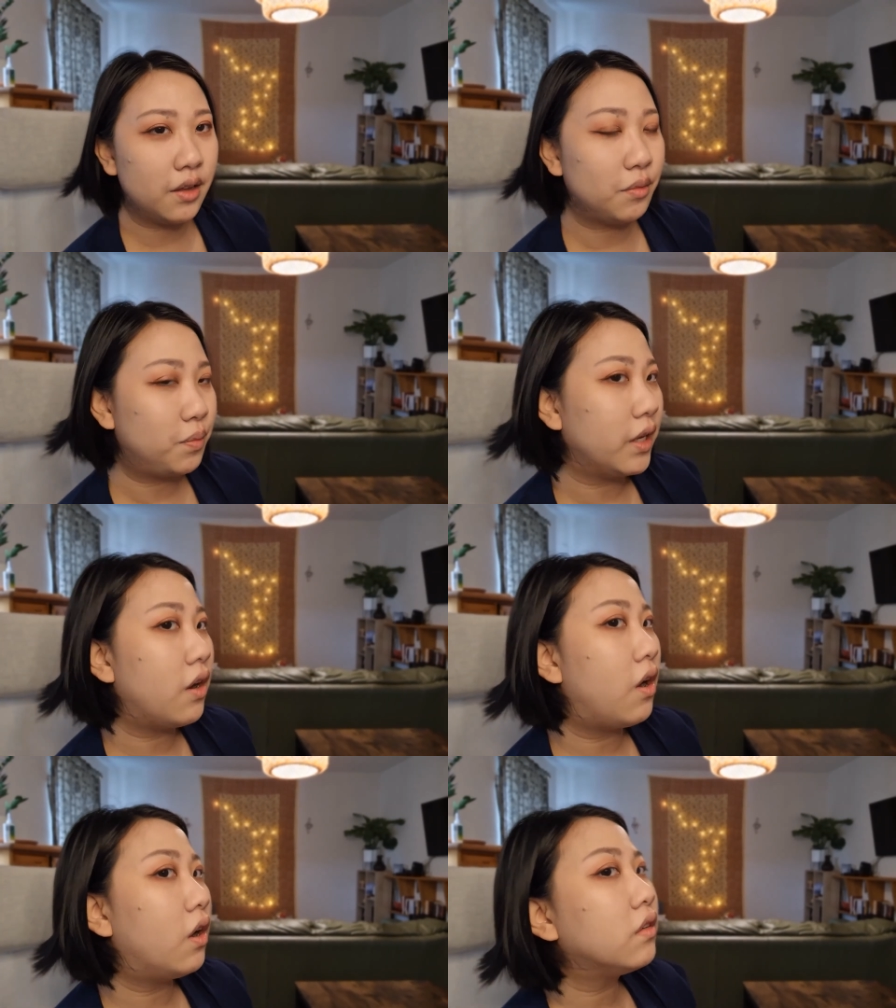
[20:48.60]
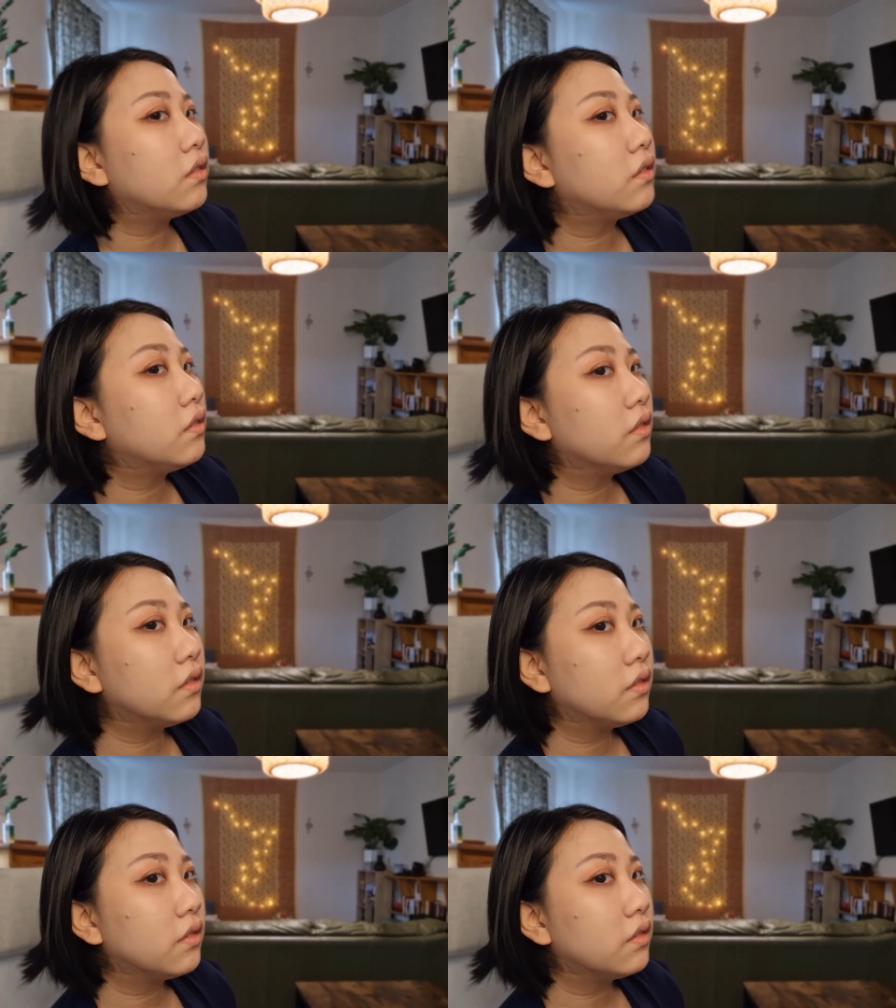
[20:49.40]
But on
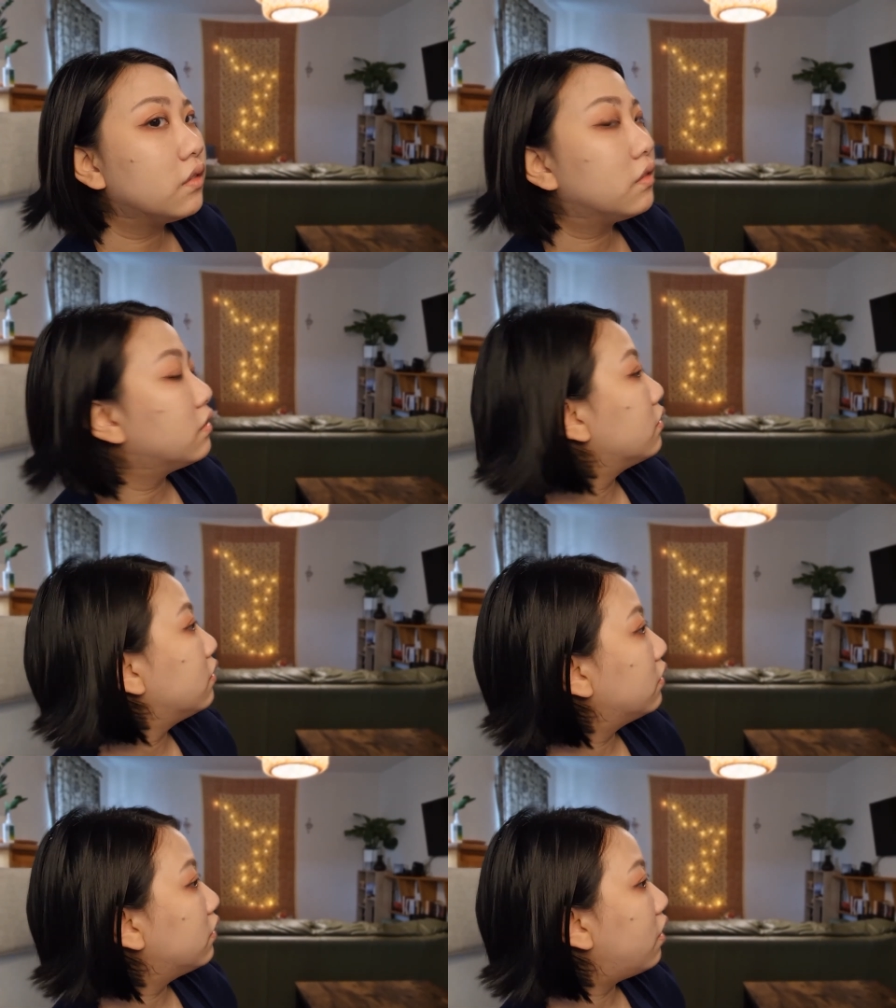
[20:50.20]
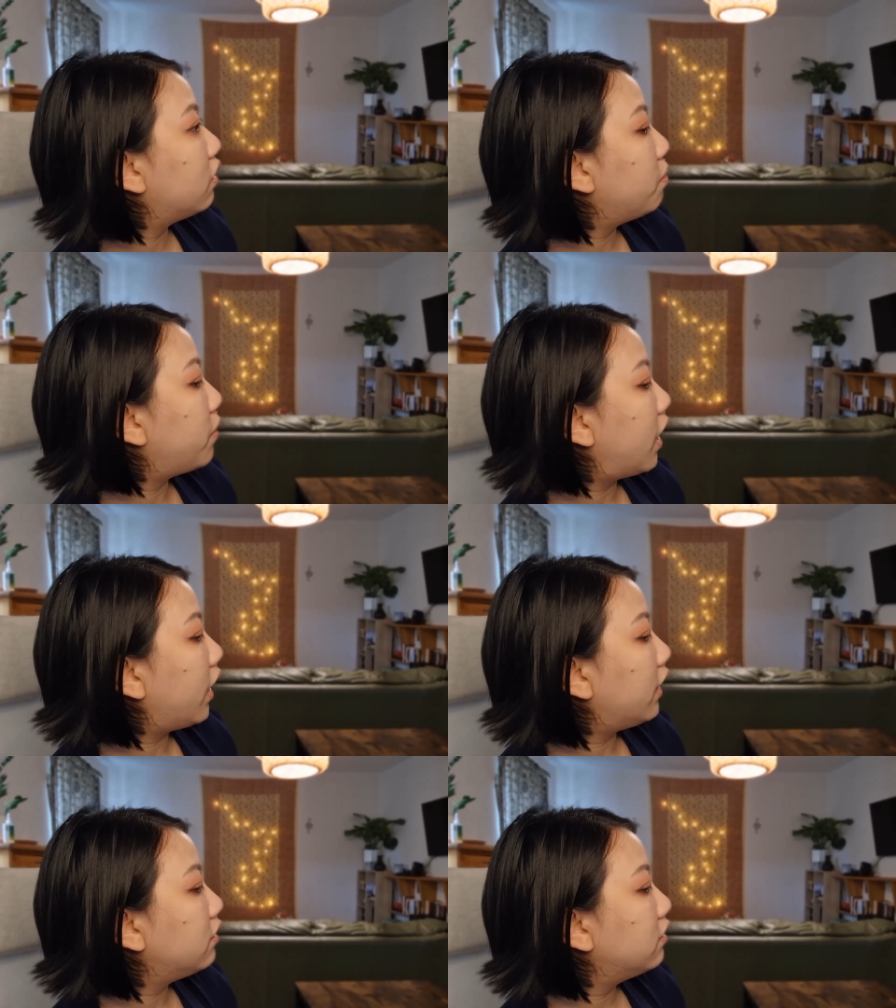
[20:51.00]

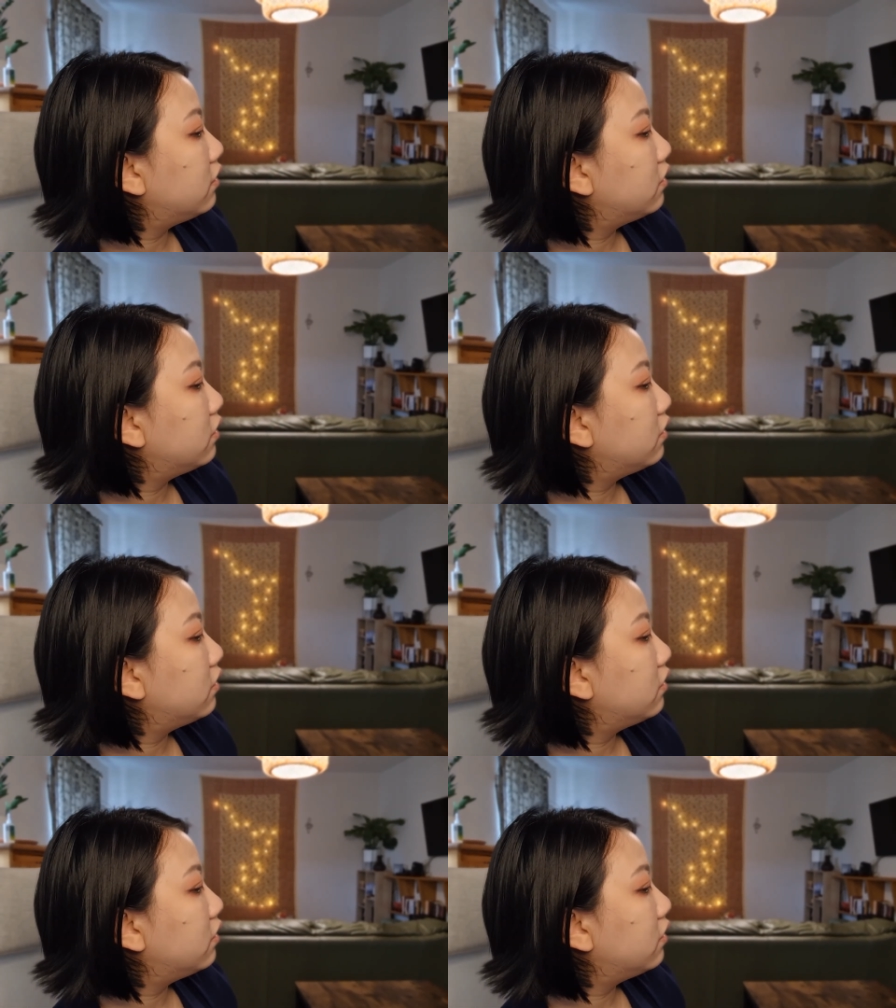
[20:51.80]
mine,